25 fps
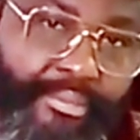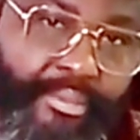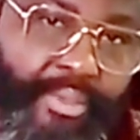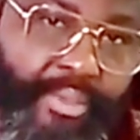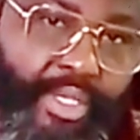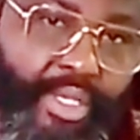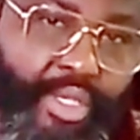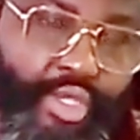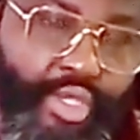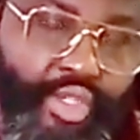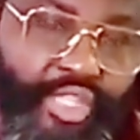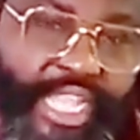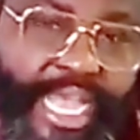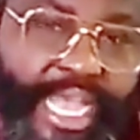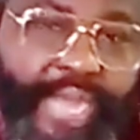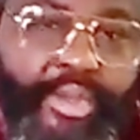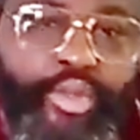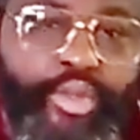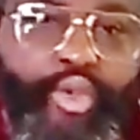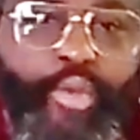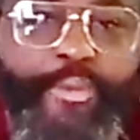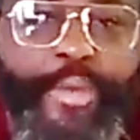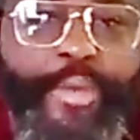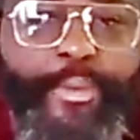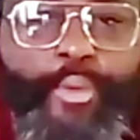then you
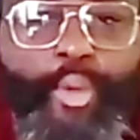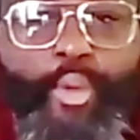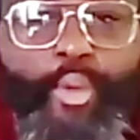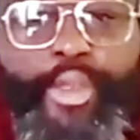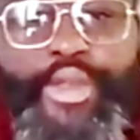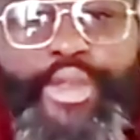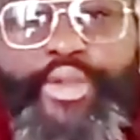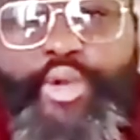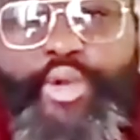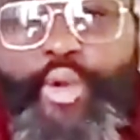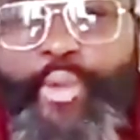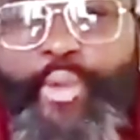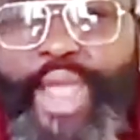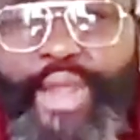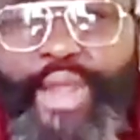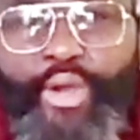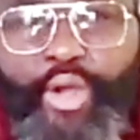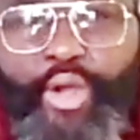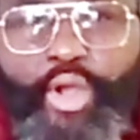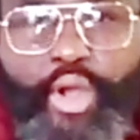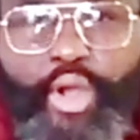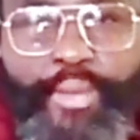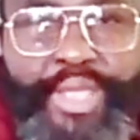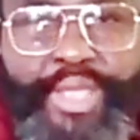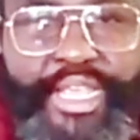people will know we are not
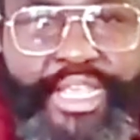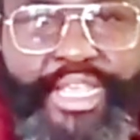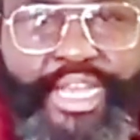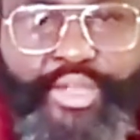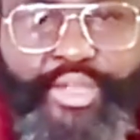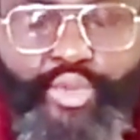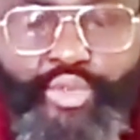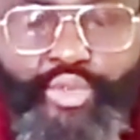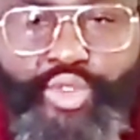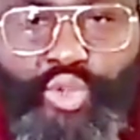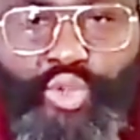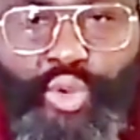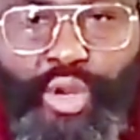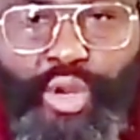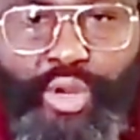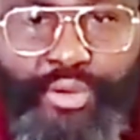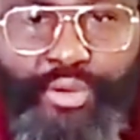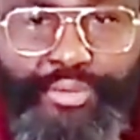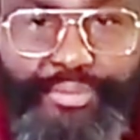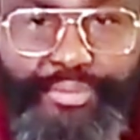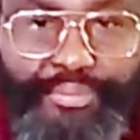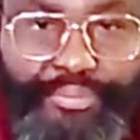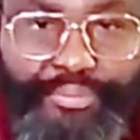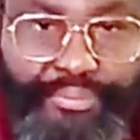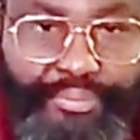coming here to joke.
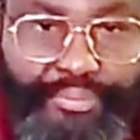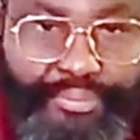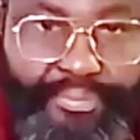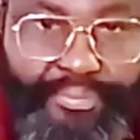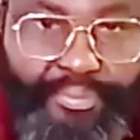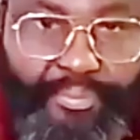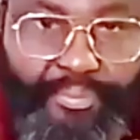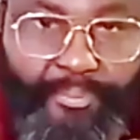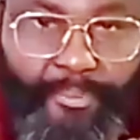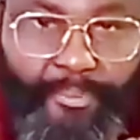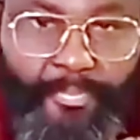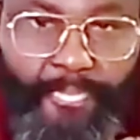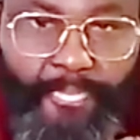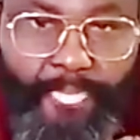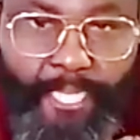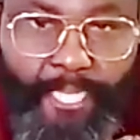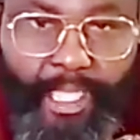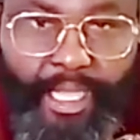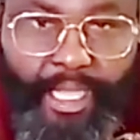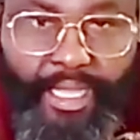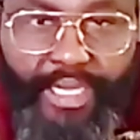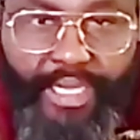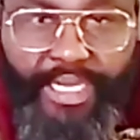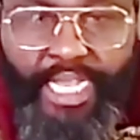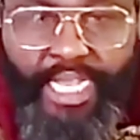
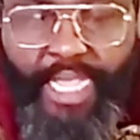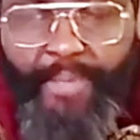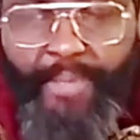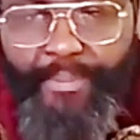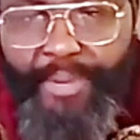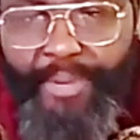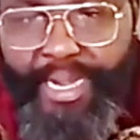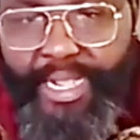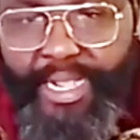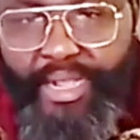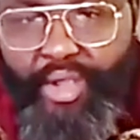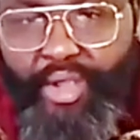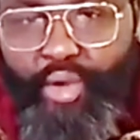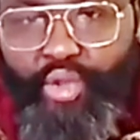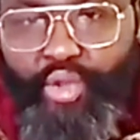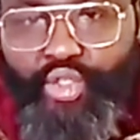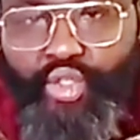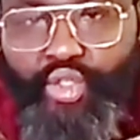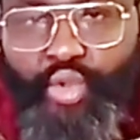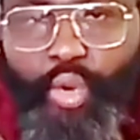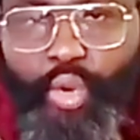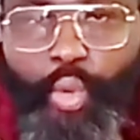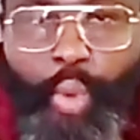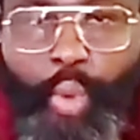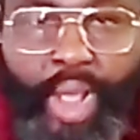They bring also
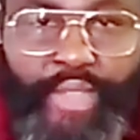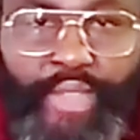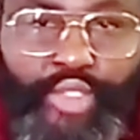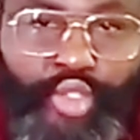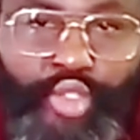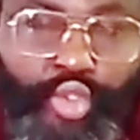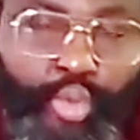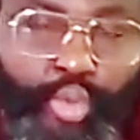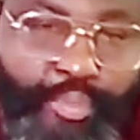one stupid